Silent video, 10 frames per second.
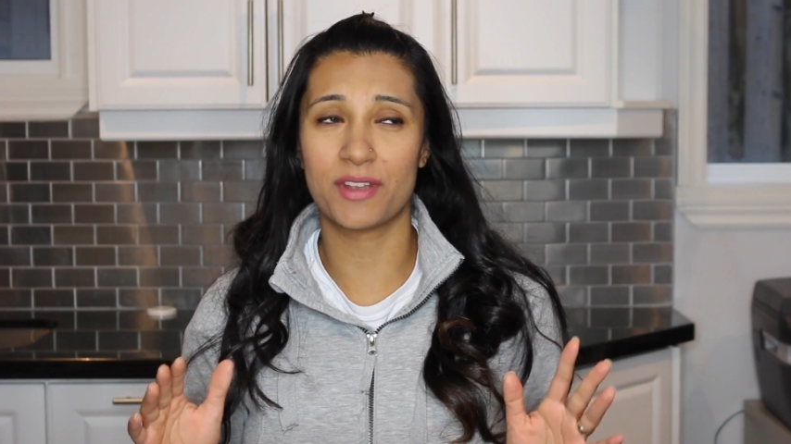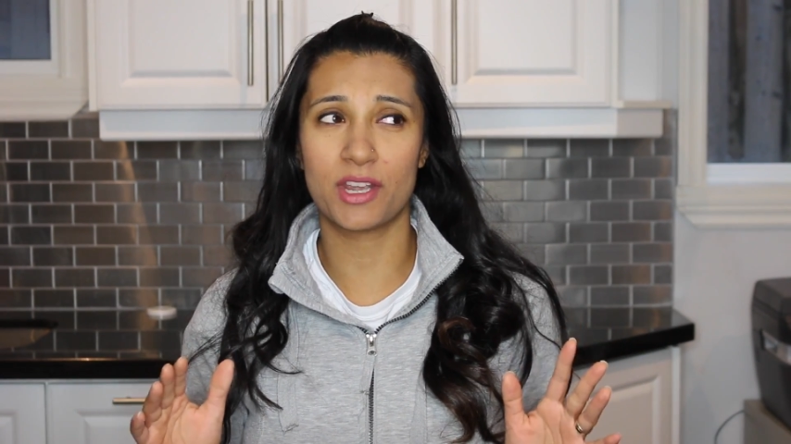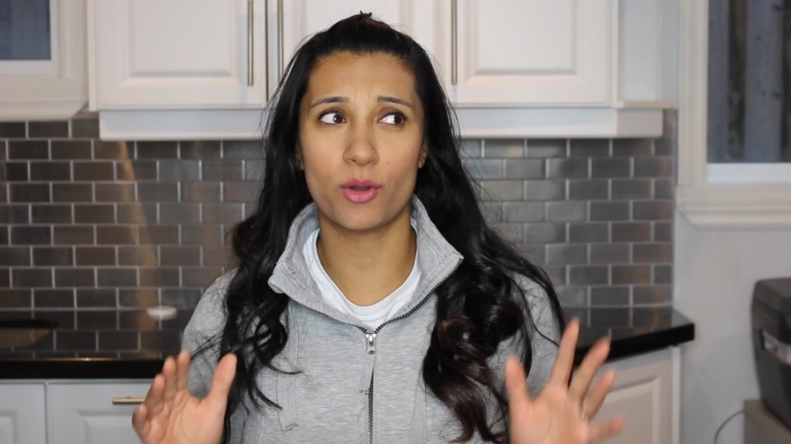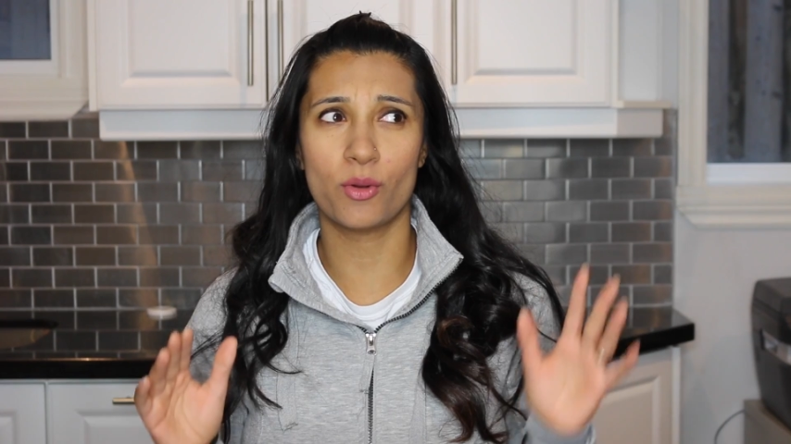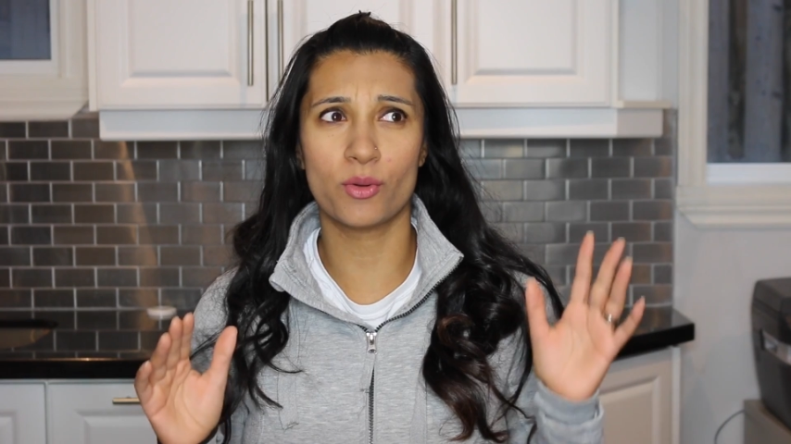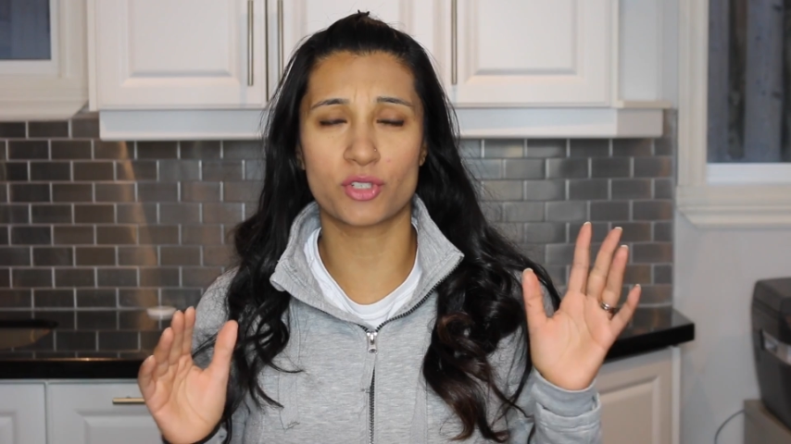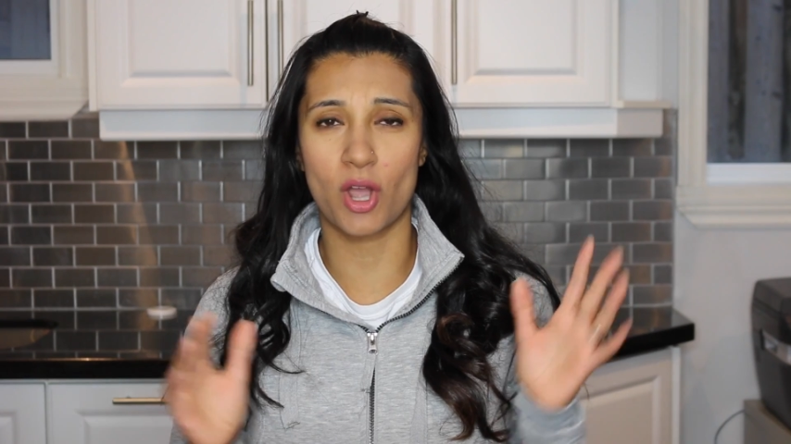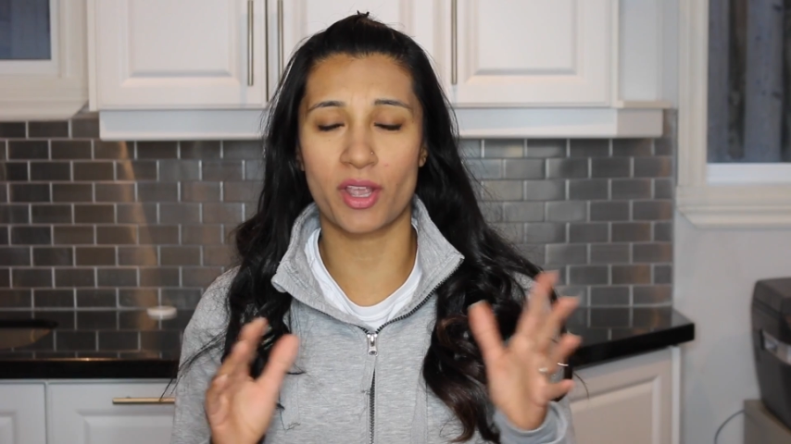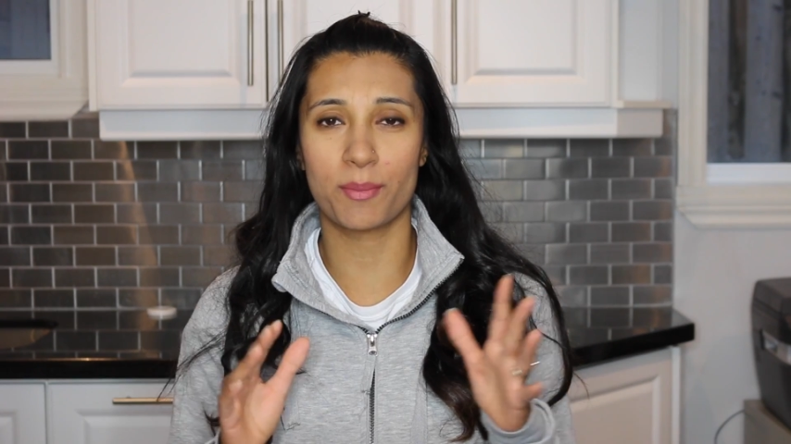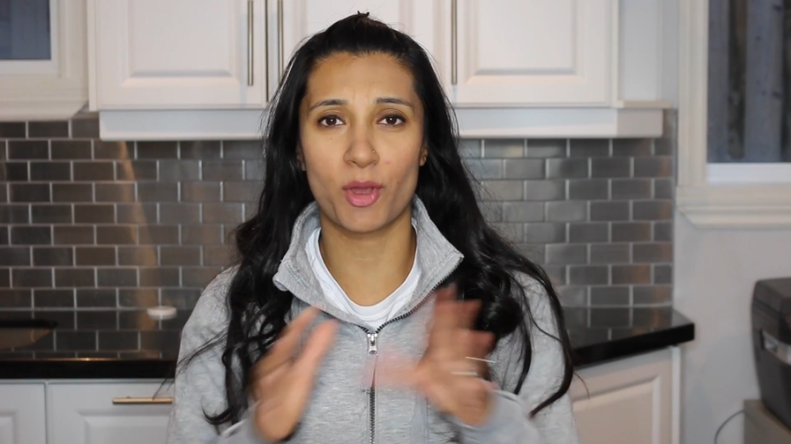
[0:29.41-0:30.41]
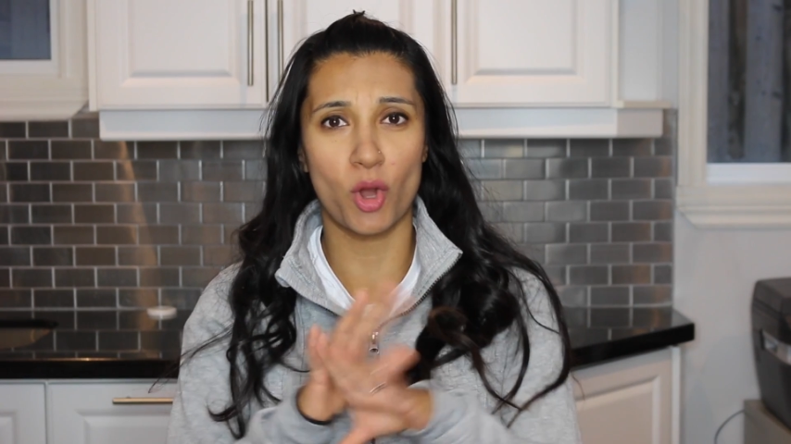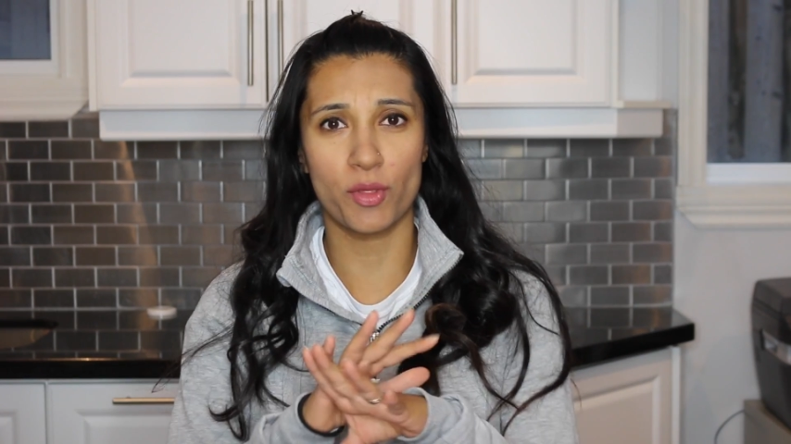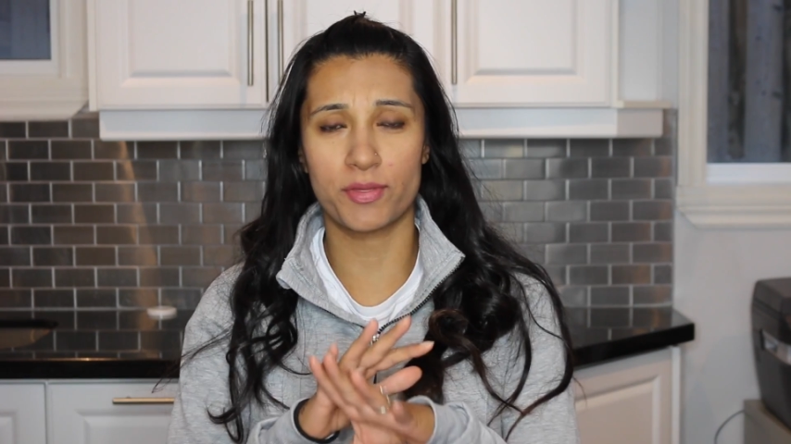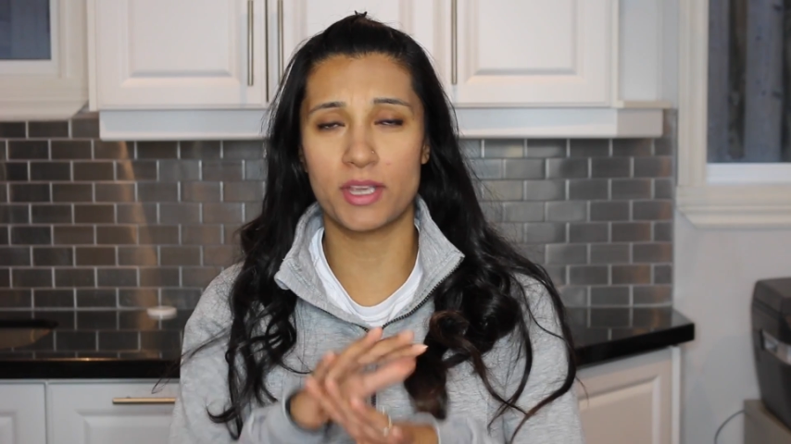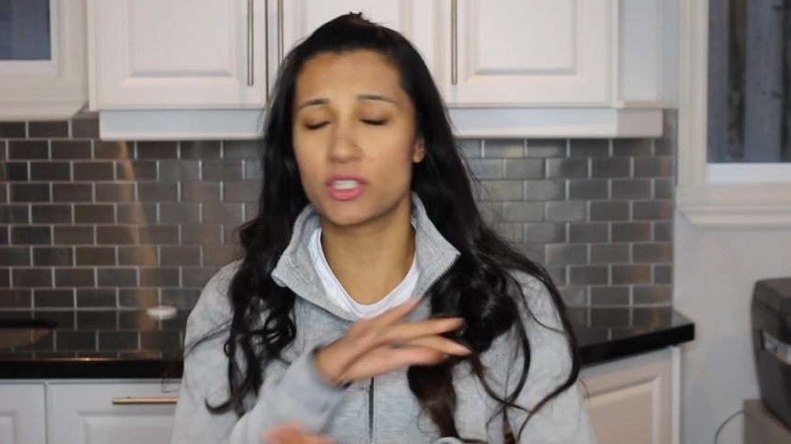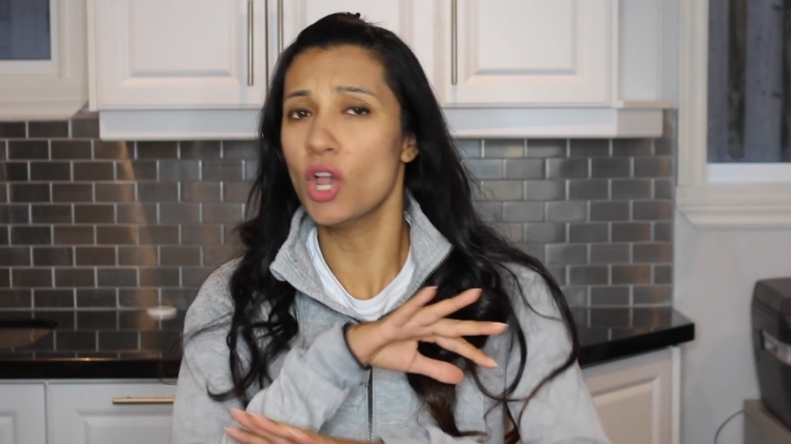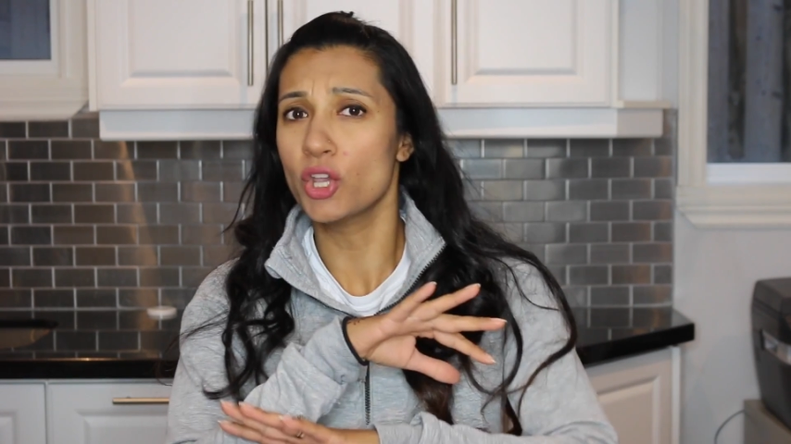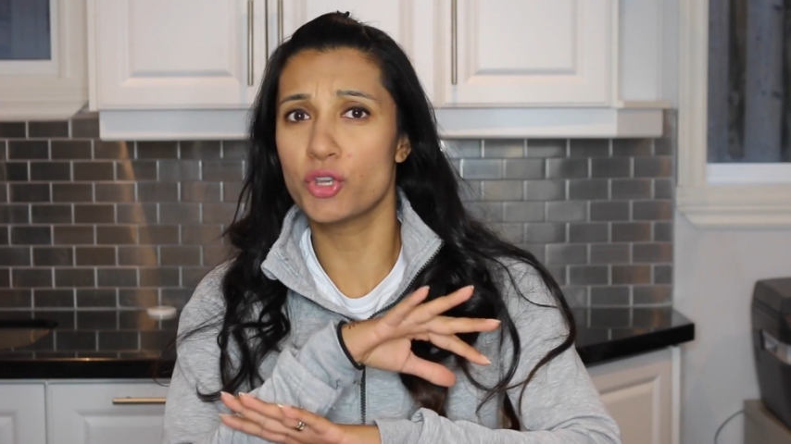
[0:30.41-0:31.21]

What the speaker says: video talking about all the things